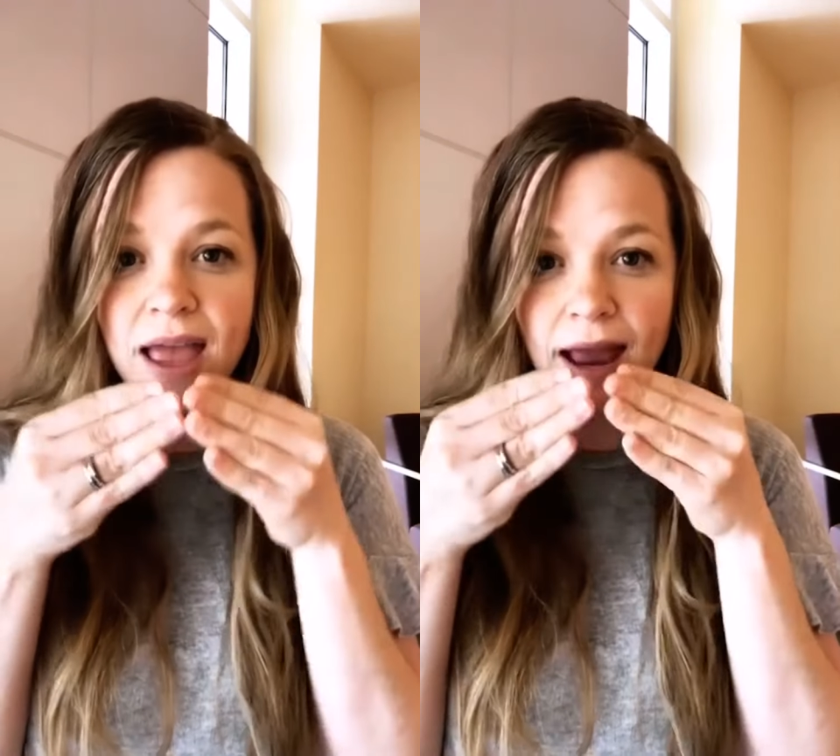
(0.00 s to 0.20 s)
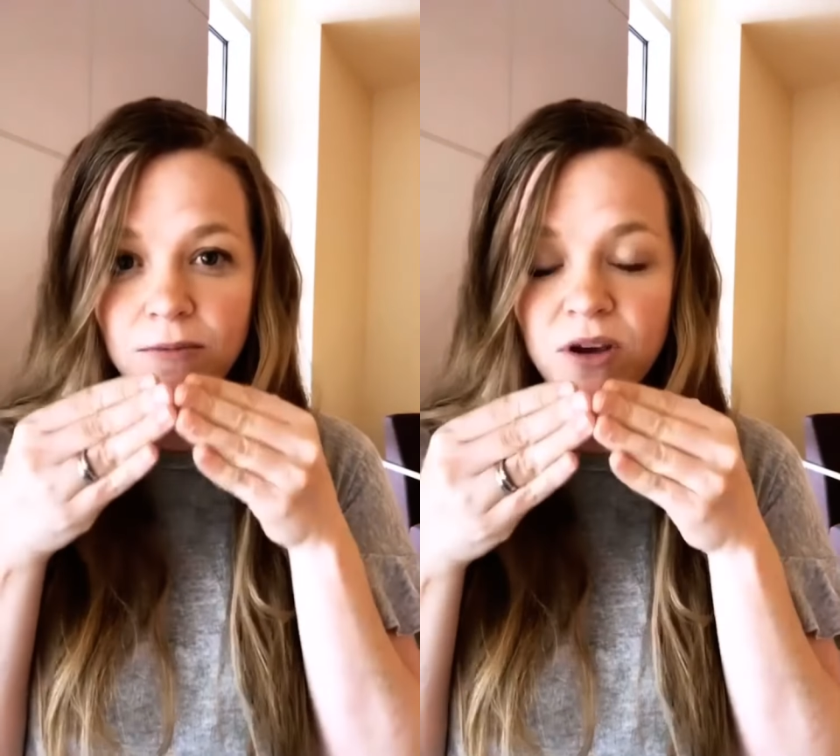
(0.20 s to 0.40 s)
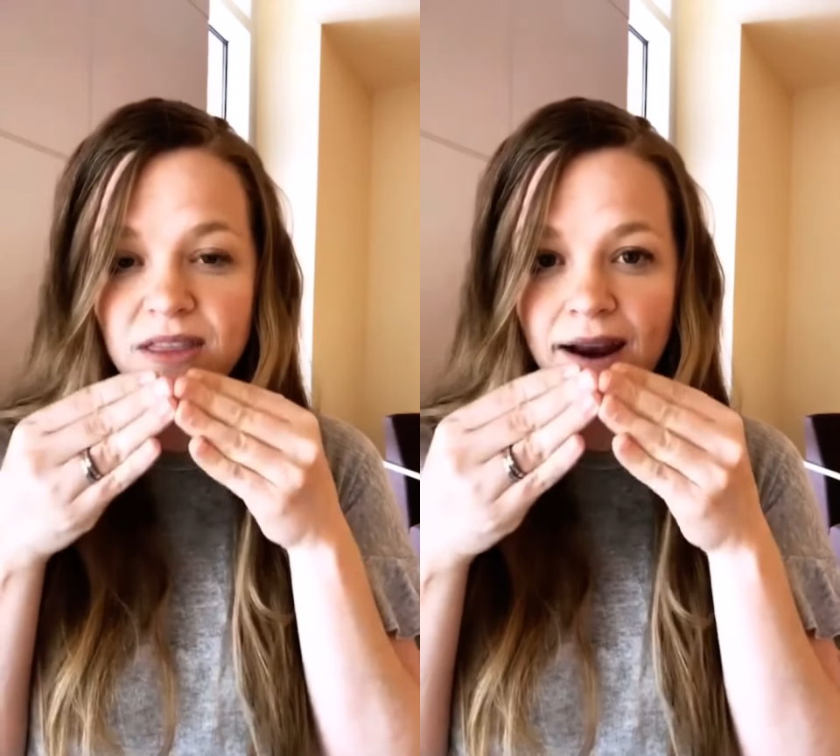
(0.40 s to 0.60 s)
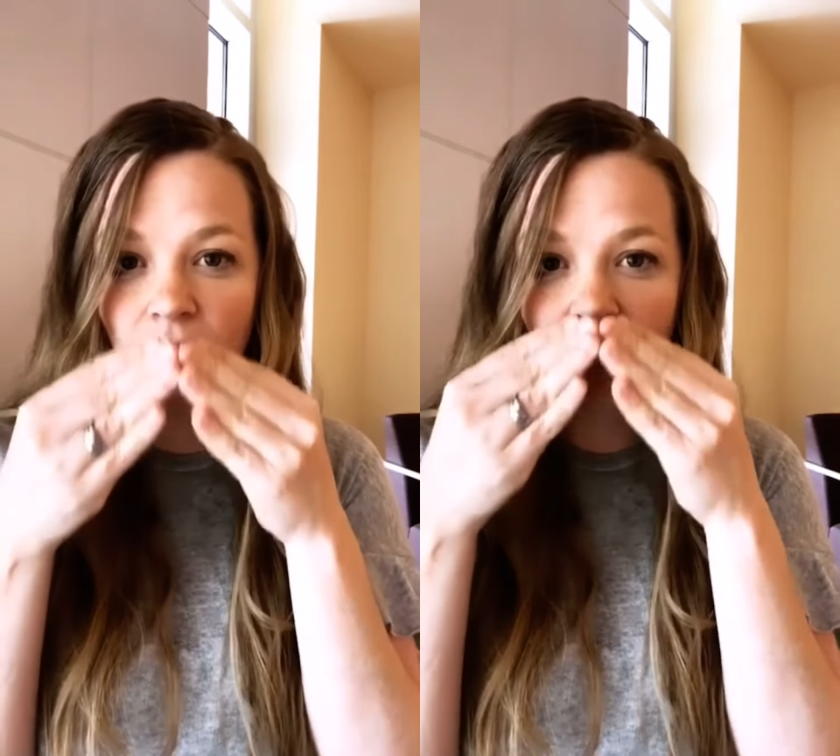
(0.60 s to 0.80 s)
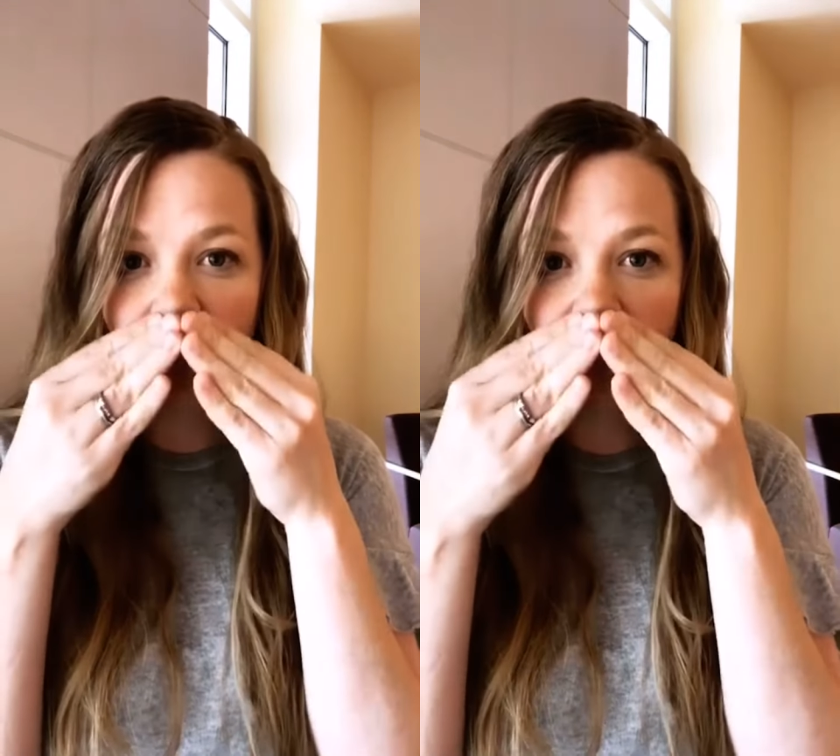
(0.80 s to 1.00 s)
and put that
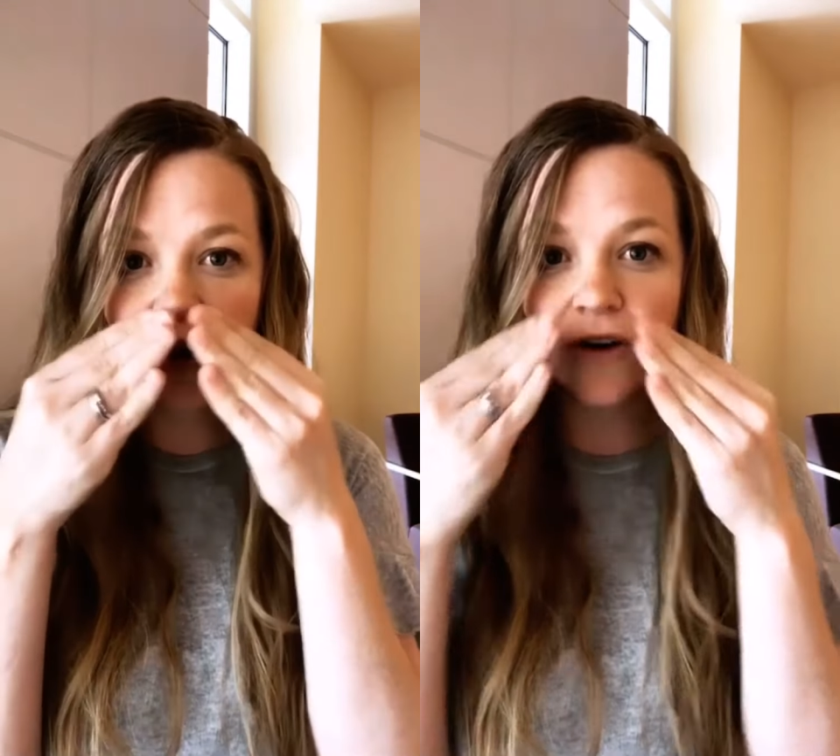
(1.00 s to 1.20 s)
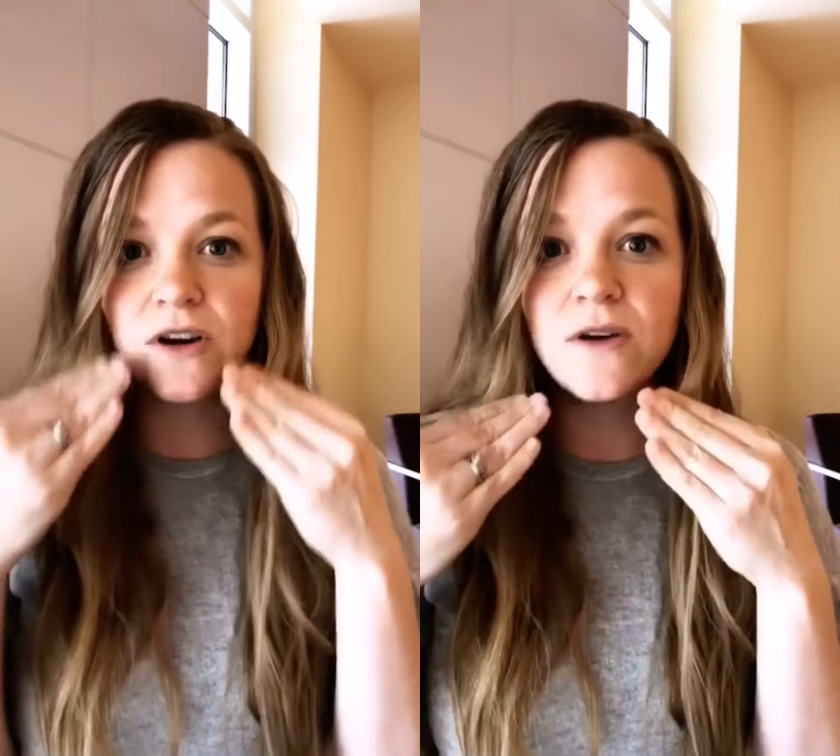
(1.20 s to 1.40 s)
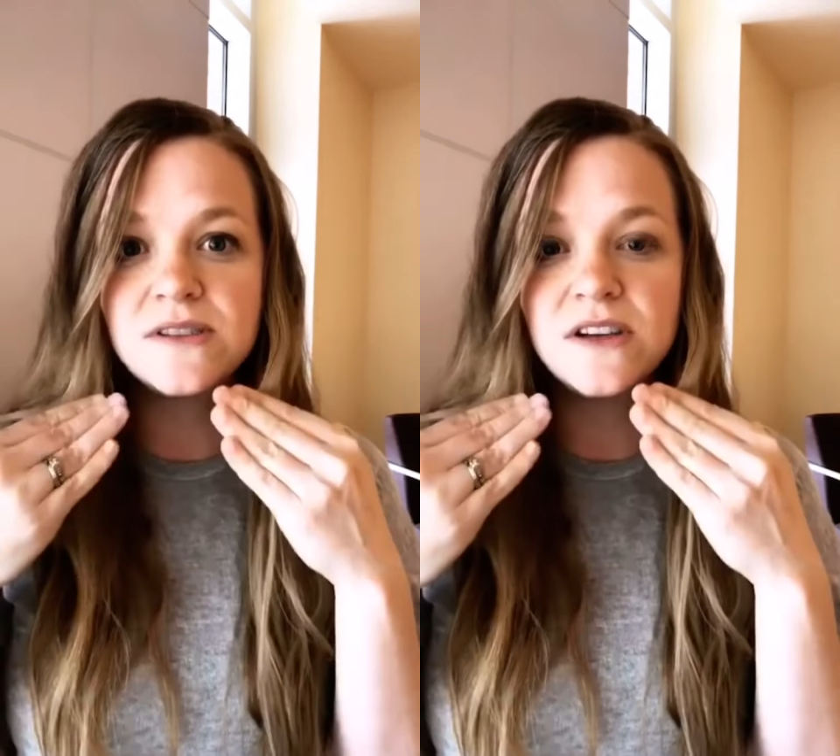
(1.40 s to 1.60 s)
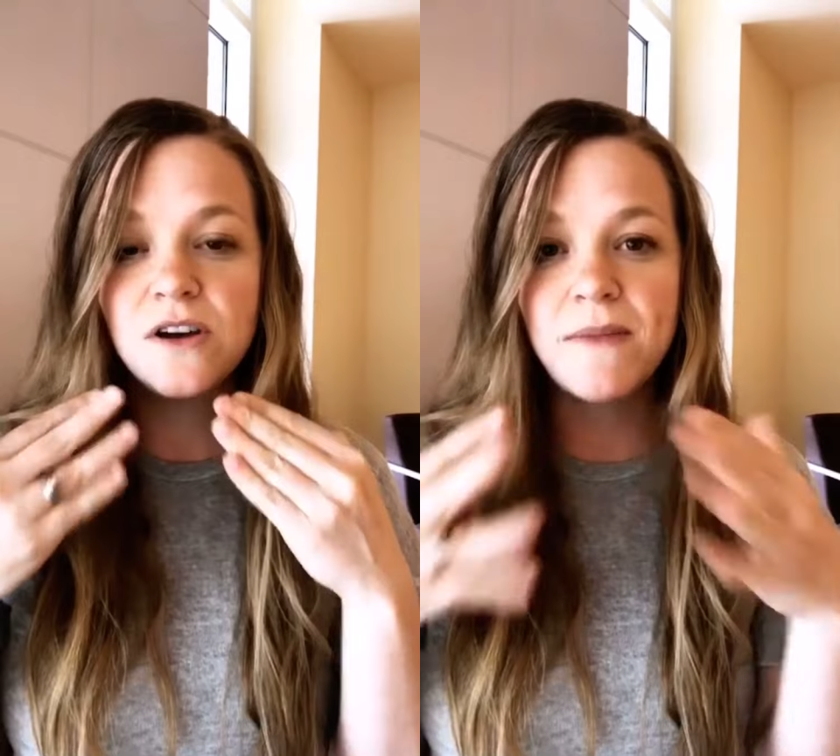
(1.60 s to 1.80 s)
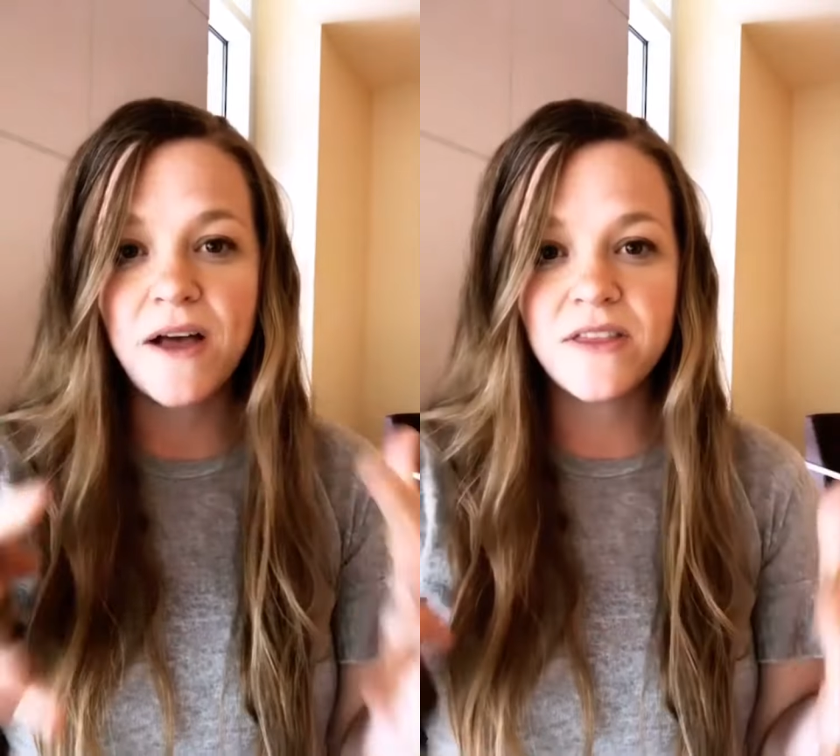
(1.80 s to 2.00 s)
over your nose and your
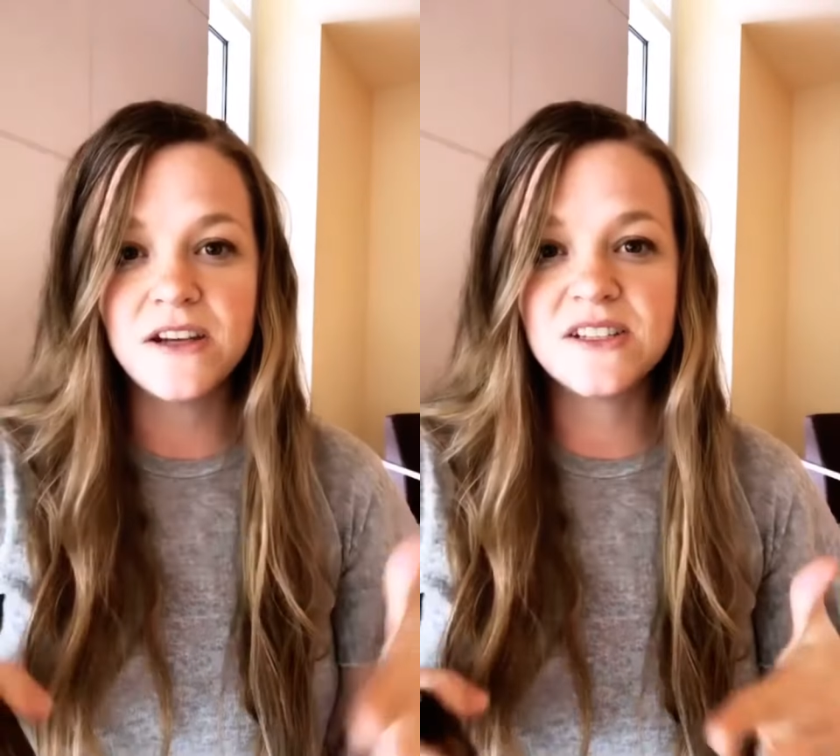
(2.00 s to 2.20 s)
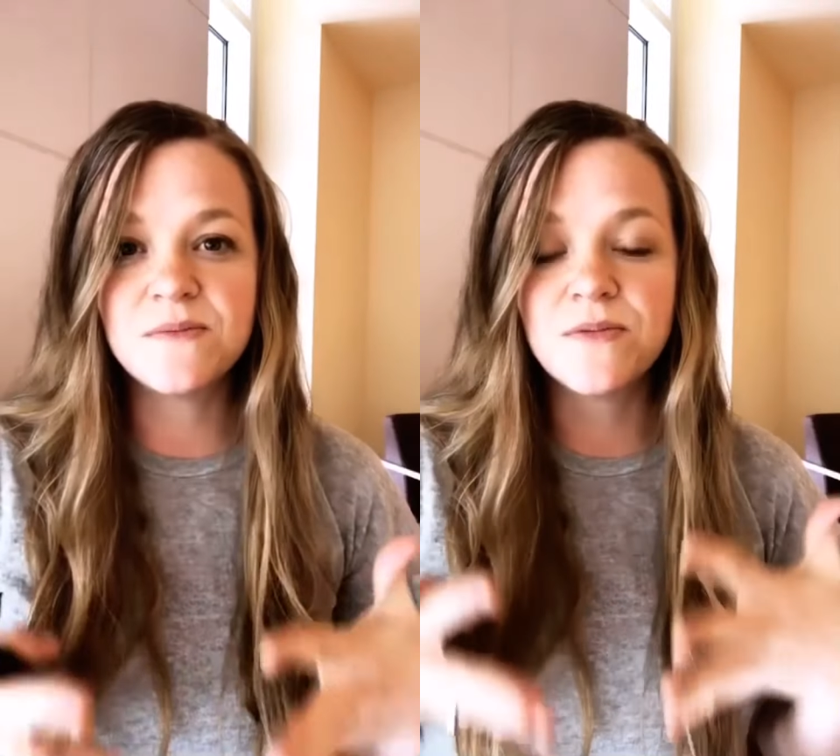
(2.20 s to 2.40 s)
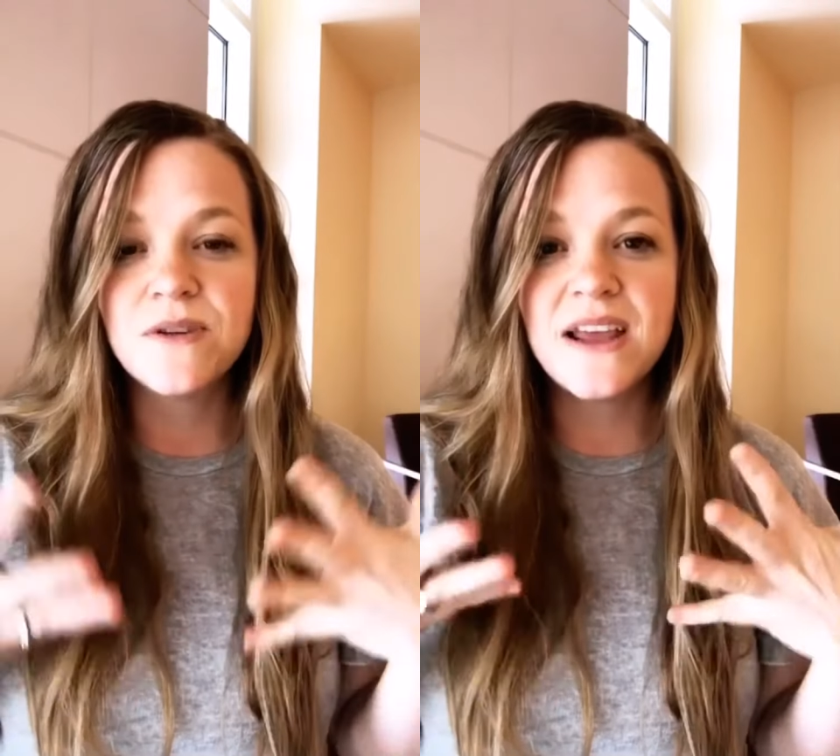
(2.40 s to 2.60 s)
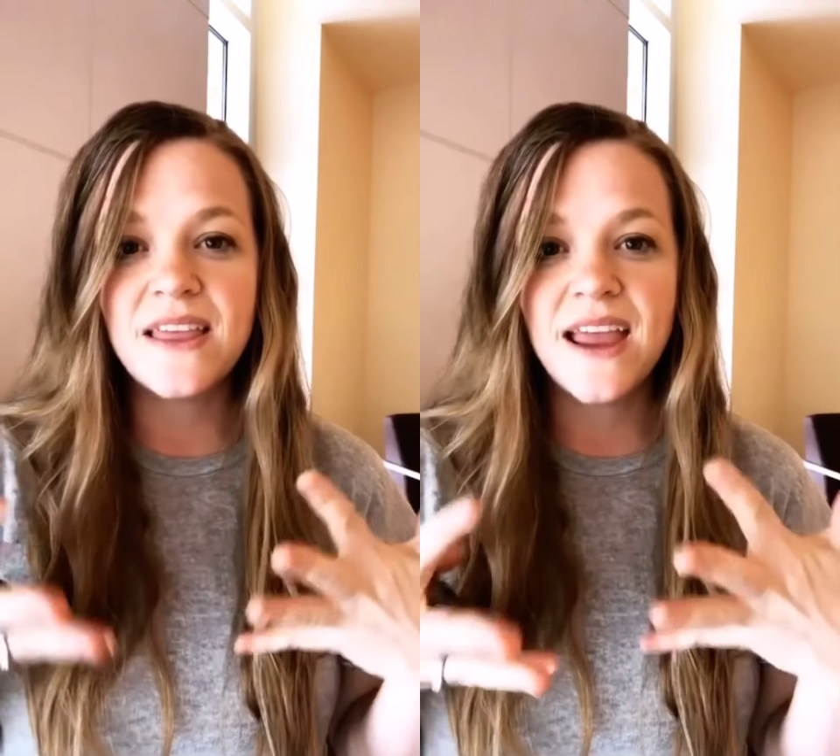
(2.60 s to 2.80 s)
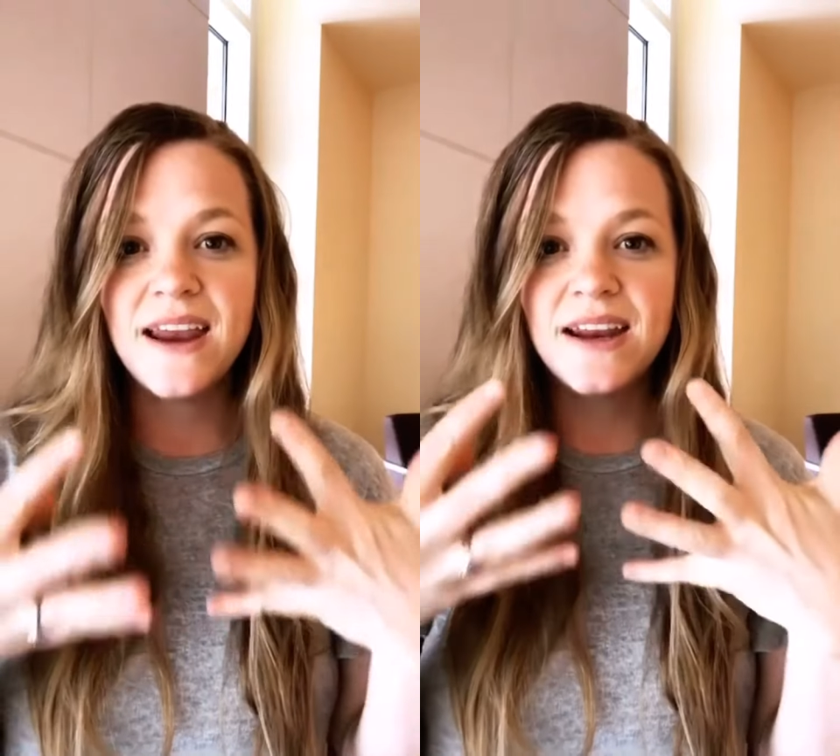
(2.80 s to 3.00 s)
mouth and just breathe in,